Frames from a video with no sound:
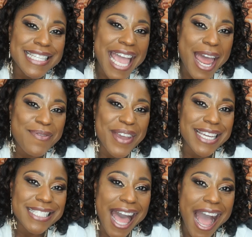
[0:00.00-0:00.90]
sad
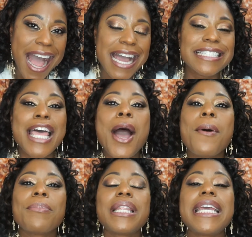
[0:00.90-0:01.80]
face eyes.
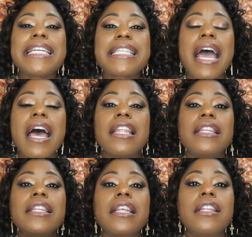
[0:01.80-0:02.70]
Please
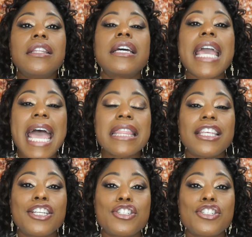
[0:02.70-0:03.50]
look at the